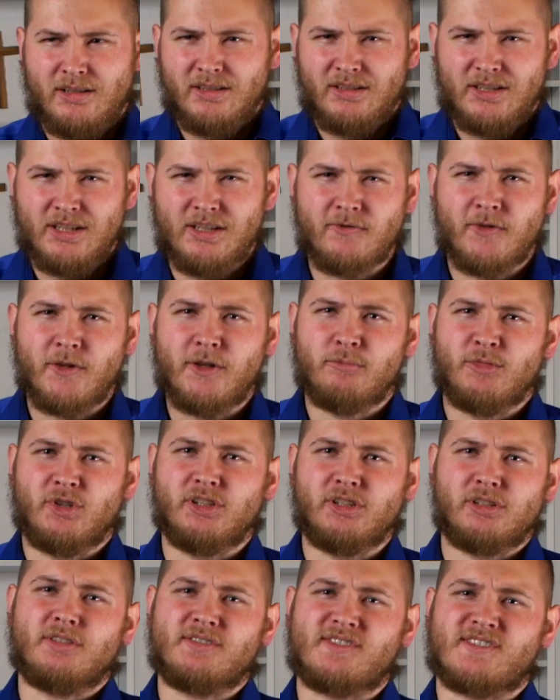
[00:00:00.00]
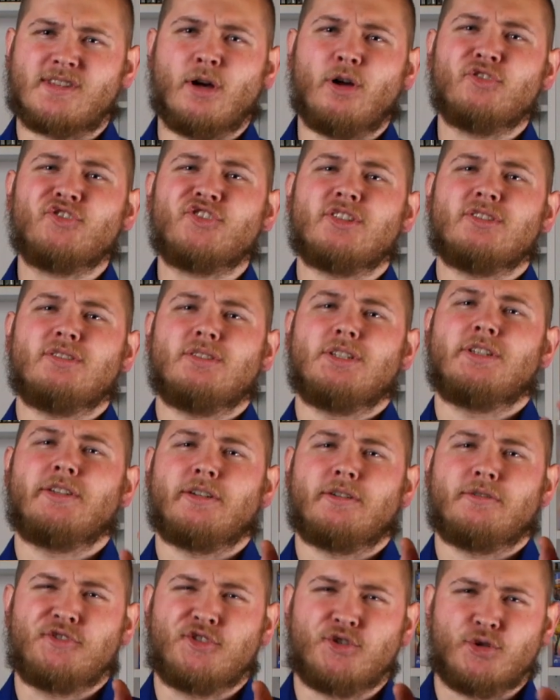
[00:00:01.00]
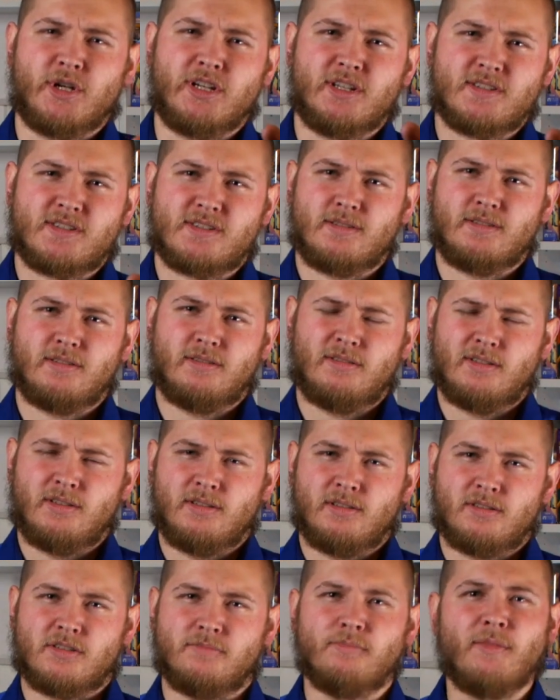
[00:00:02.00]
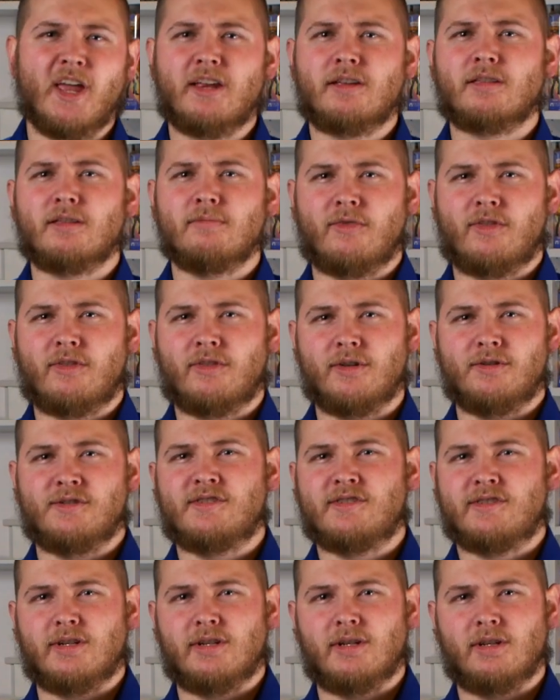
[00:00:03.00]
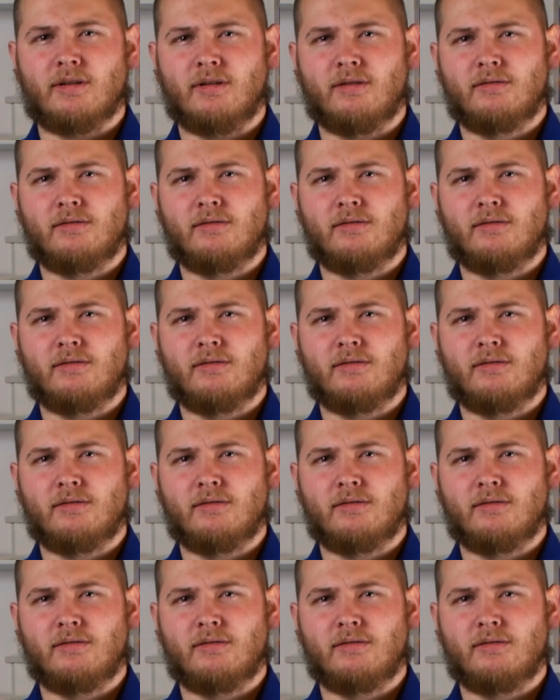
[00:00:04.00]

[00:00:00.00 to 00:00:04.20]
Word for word: Give them a little salt in their drinks to make them thirsty.